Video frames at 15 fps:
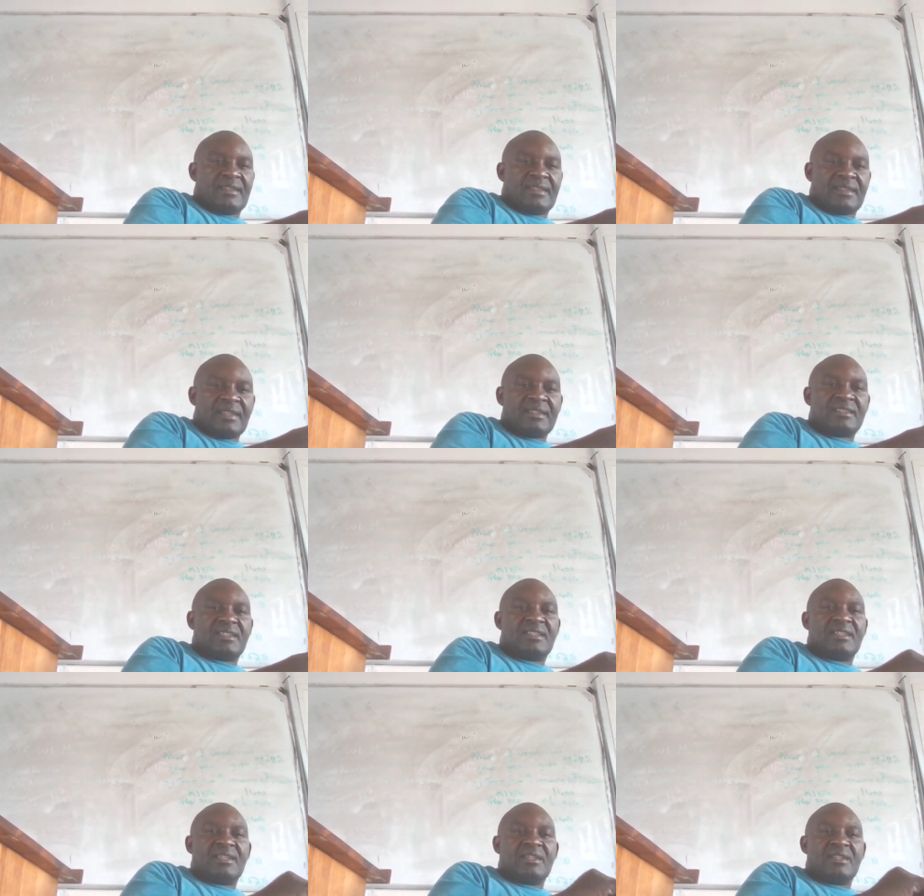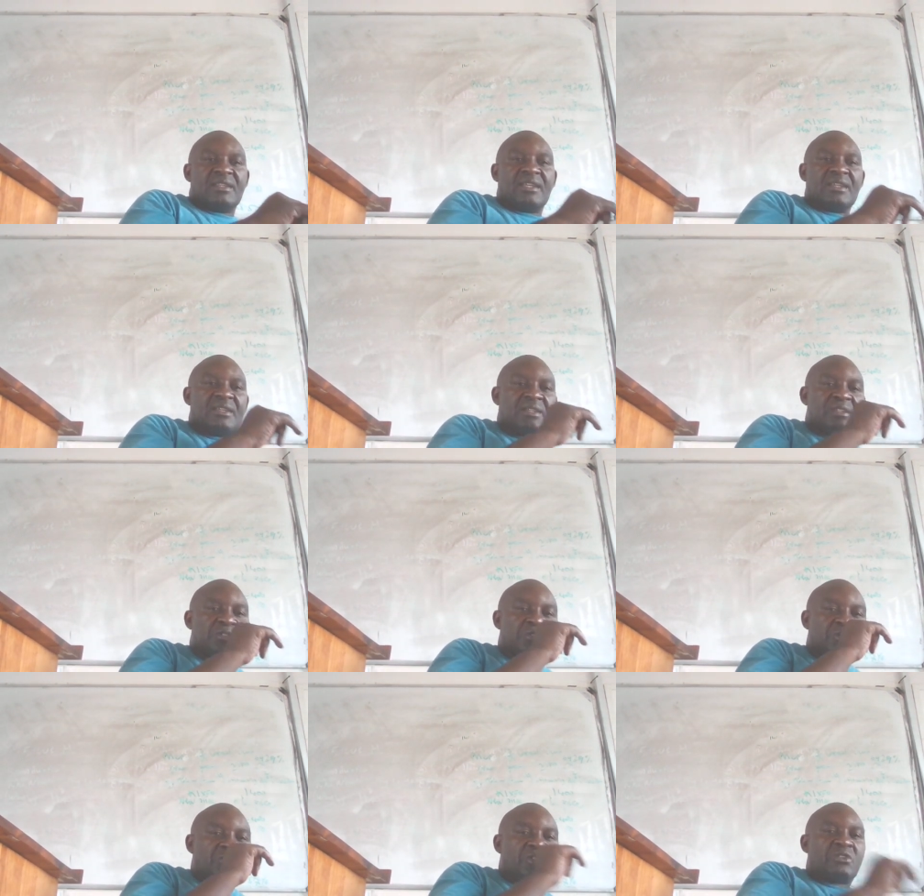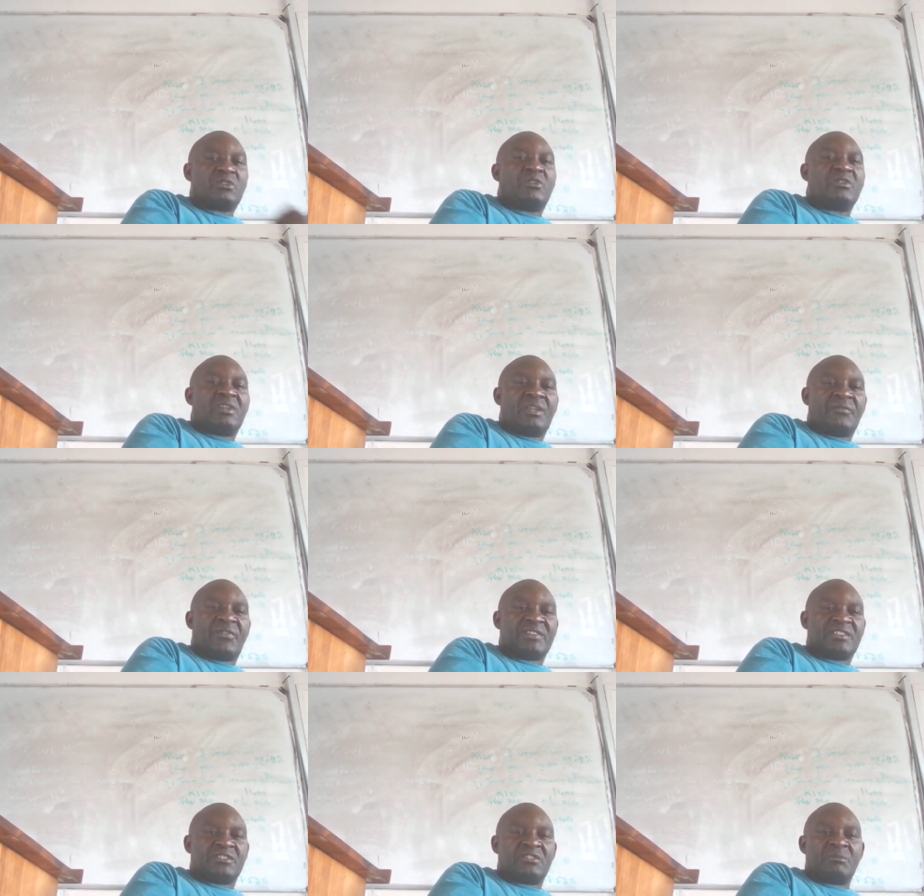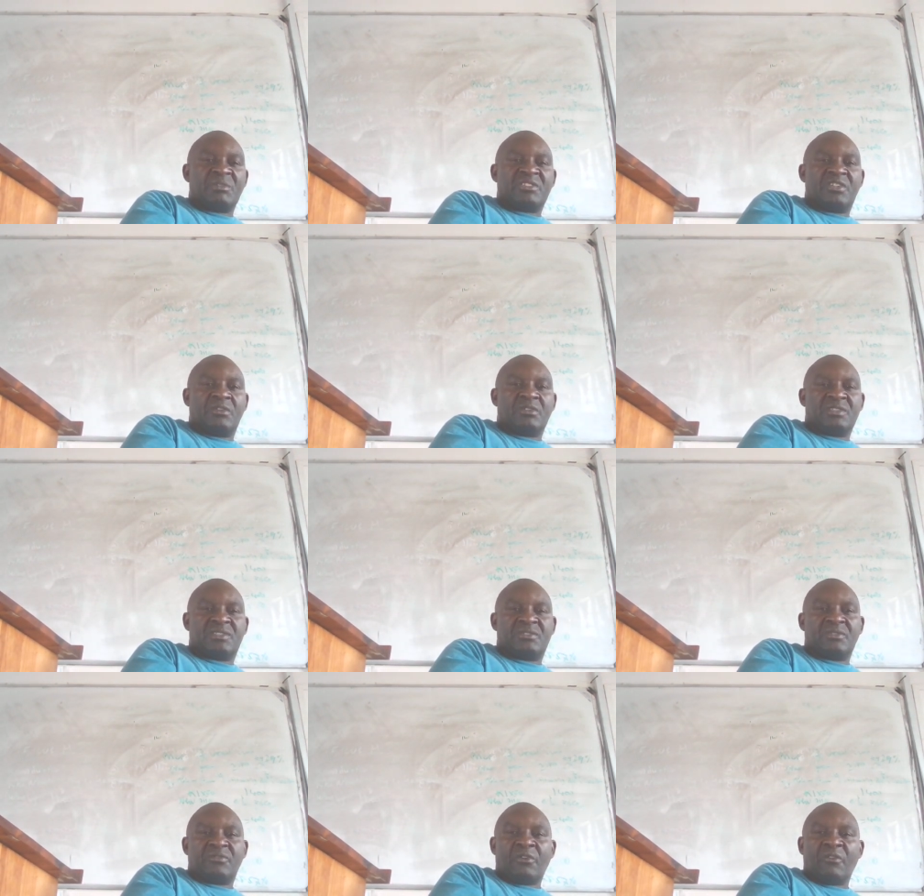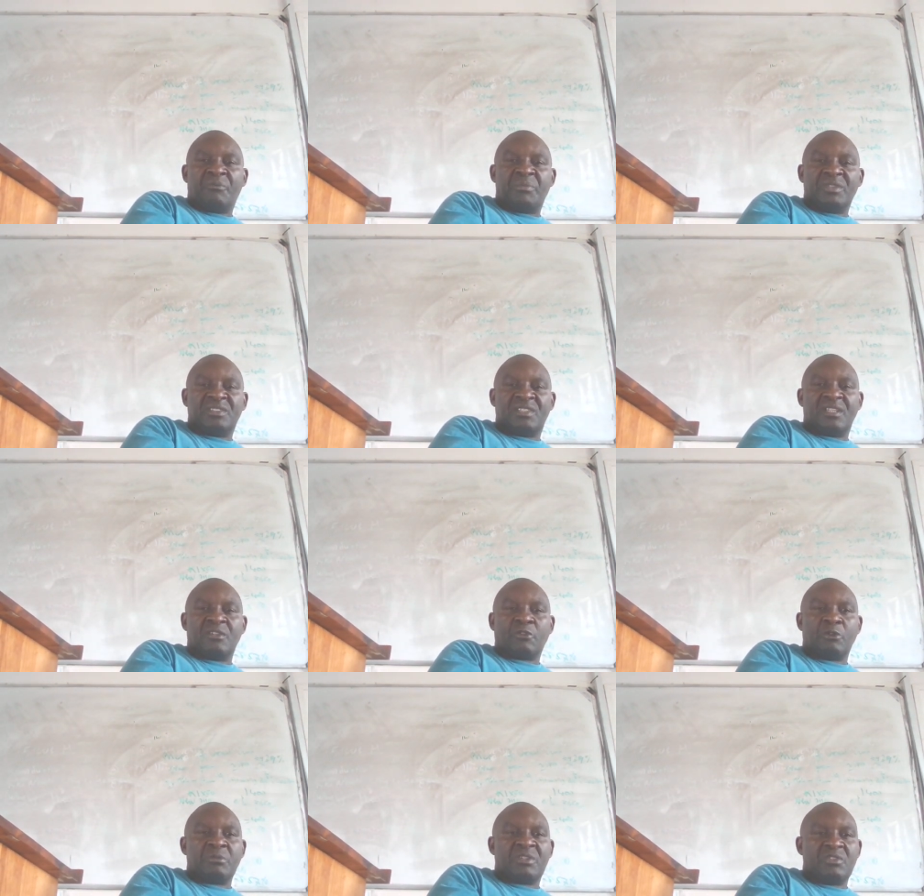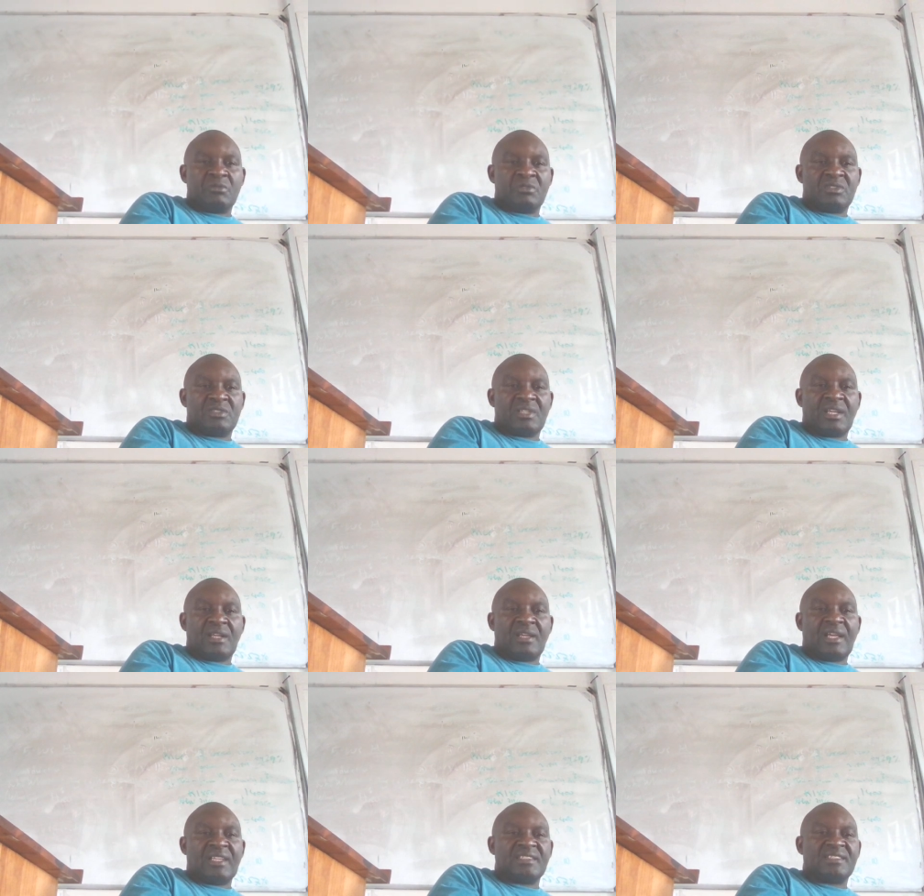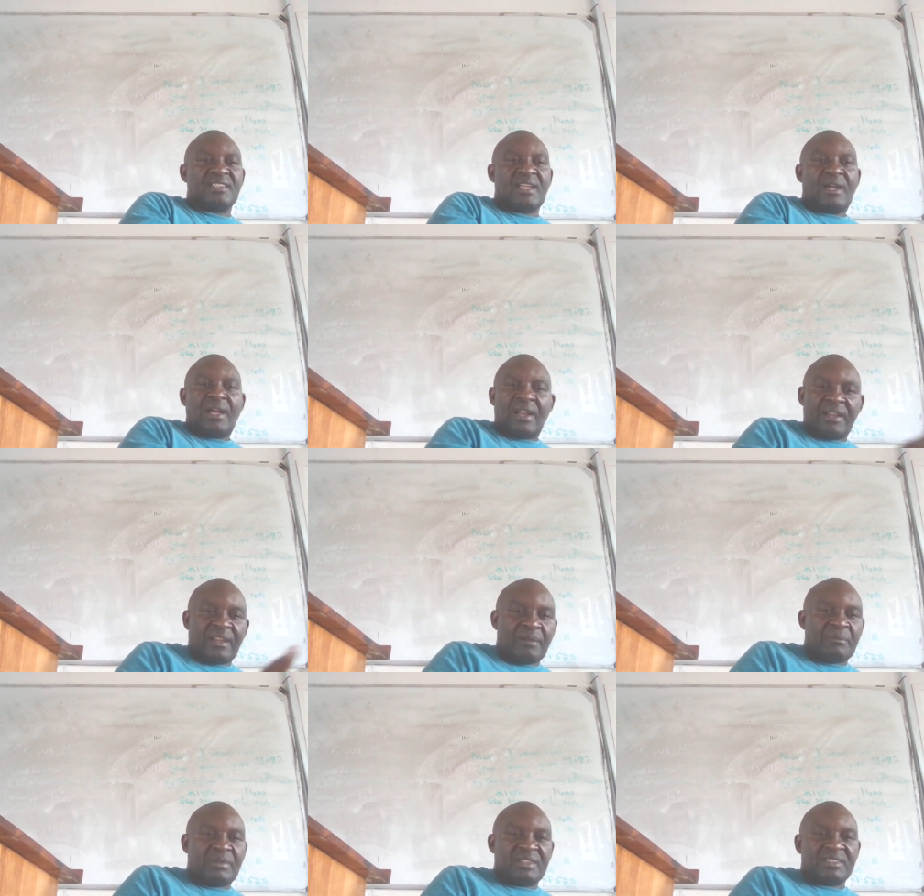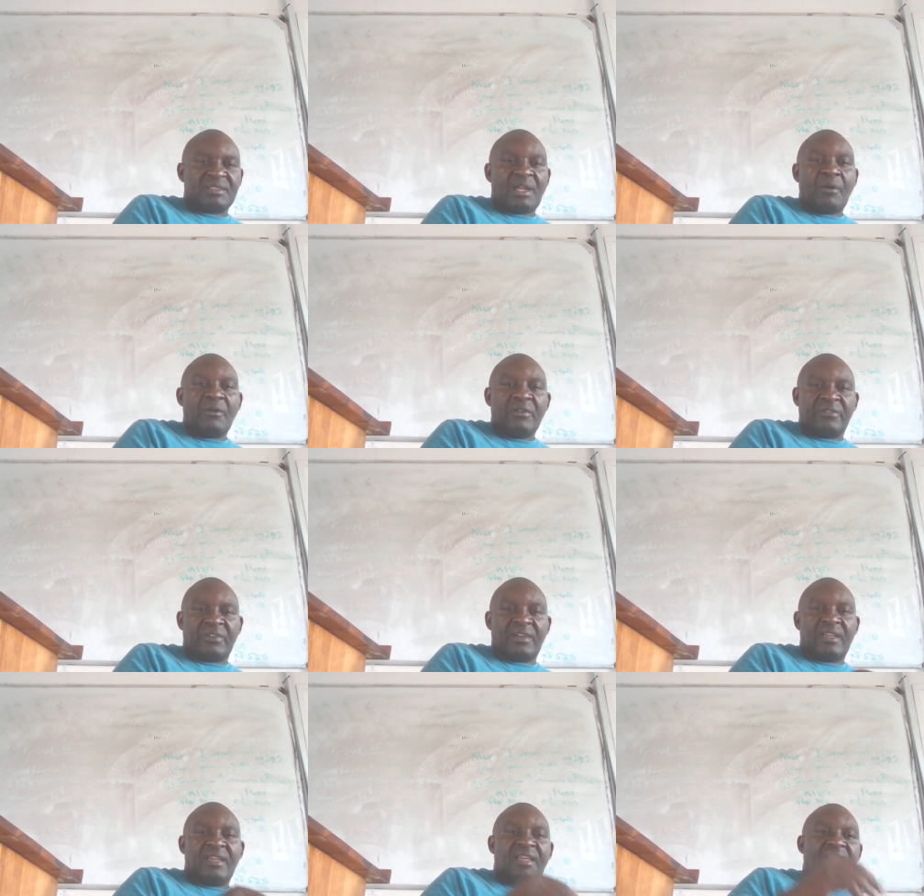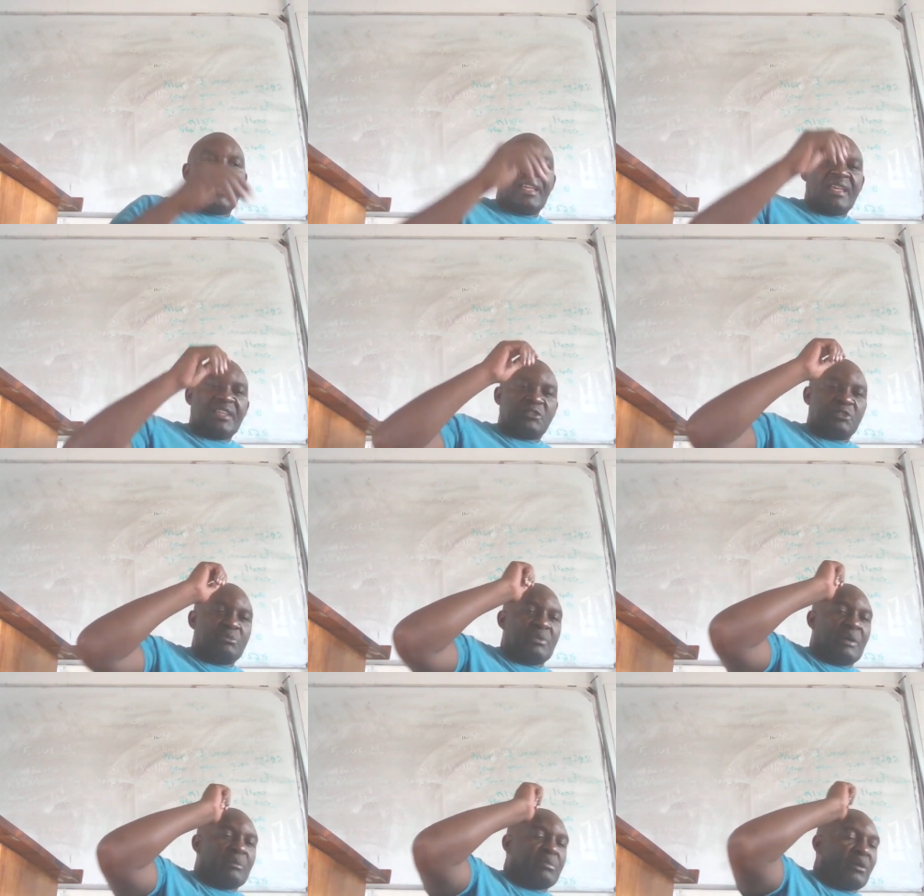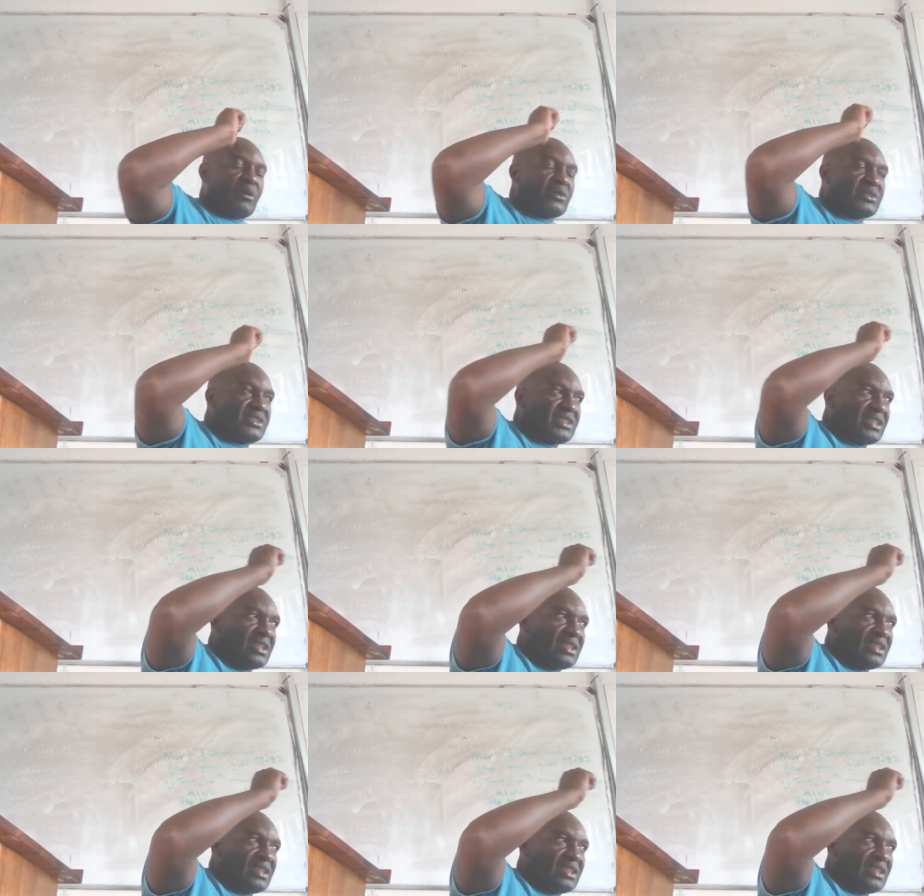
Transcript: that should not only emphasize on materials of business and economic news as numbers. However, it should be about